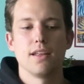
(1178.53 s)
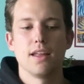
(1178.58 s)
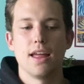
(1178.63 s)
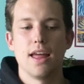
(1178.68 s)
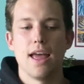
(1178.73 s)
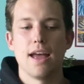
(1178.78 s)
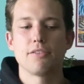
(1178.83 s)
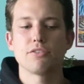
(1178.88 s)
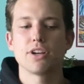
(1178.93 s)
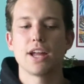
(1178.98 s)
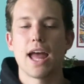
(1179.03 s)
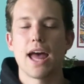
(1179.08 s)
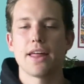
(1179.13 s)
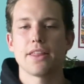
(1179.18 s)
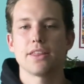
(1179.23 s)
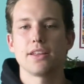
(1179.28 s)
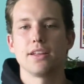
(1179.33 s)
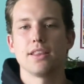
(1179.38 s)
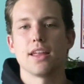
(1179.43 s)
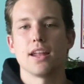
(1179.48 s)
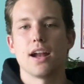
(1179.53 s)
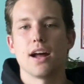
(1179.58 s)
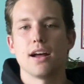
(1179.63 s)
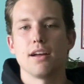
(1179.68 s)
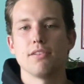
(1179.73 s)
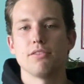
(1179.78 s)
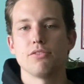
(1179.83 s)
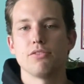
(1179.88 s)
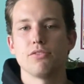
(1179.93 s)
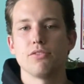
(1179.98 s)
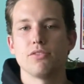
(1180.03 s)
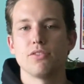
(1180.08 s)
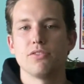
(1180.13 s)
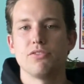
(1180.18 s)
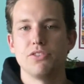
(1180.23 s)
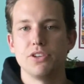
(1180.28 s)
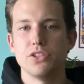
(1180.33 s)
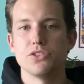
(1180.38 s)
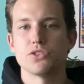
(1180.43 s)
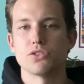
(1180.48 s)
every athlete that I've
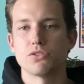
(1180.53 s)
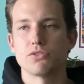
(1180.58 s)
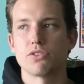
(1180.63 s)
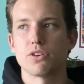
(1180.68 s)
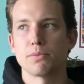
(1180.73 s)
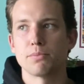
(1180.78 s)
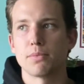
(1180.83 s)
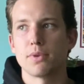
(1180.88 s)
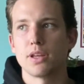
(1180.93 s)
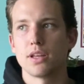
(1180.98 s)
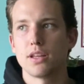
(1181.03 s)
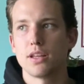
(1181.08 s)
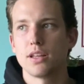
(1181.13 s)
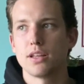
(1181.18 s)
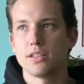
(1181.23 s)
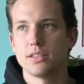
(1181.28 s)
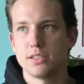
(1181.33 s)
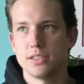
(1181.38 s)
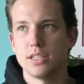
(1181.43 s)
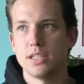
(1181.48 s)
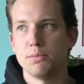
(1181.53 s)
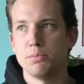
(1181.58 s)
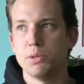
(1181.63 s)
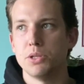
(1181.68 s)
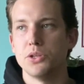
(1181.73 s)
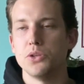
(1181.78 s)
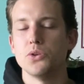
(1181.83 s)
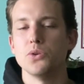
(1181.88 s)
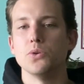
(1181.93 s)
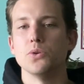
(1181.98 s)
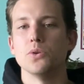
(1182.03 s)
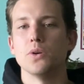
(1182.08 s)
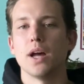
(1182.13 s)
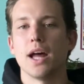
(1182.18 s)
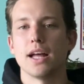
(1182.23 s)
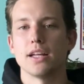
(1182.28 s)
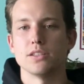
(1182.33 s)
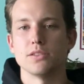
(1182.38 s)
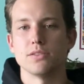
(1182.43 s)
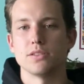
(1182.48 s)
featured from CBU
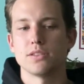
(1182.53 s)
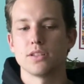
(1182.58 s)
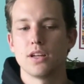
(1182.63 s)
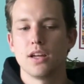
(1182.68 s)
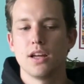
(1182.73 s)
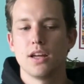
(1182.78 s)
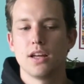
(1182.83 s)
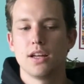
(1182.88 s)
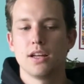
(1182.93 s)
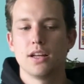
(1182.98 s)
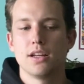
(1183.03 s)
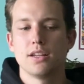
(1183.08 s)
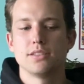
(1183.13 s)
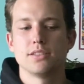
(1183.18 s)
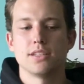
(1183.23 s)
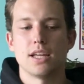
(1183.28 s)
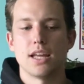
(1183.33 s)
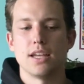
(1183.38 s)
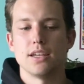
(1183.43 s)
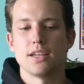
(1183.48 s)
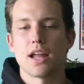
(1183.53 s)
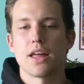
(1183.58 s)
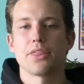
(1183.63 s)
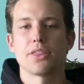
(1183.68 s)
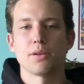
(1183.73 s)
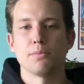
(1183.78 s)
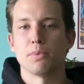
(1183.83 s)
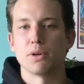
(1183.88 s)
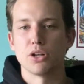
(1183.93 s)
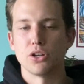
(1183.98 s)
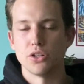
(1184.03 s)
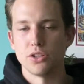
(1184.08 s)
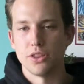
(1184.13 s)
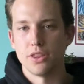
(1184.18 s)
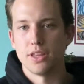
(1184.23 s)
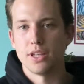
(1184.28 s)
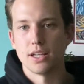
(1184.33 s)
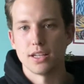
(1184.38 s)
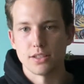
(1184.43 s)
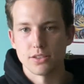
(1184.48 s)
has said nothing but good
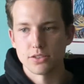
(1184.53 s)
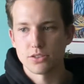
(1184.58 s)
things.